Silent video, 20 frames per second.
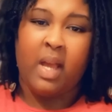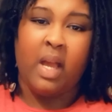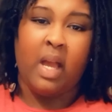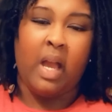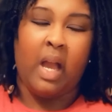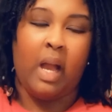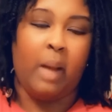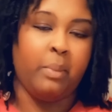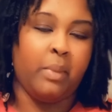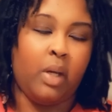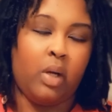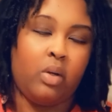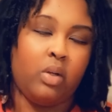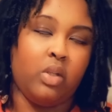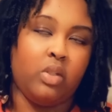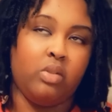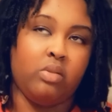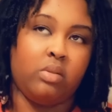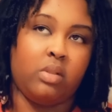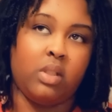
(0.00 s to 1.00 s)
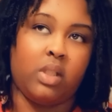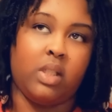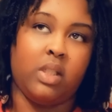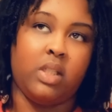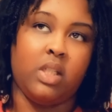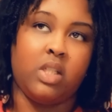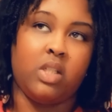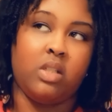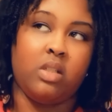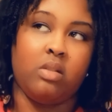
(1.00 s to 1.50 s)
I'm not going to use the
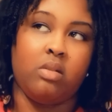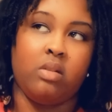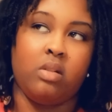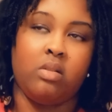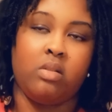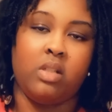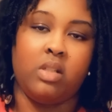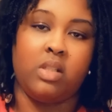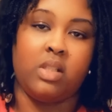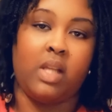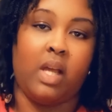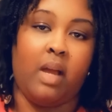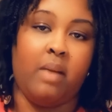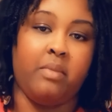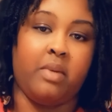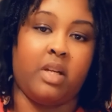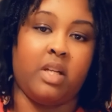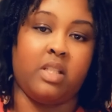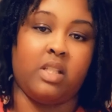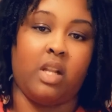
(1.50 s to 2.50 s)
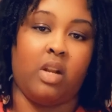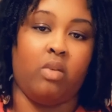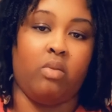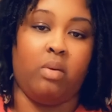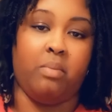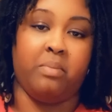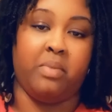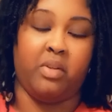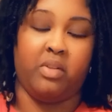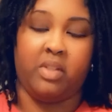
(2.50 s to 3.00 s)
conditioner this time because I don't want
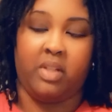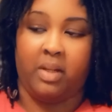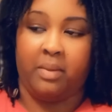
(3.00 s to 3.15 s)
buildup.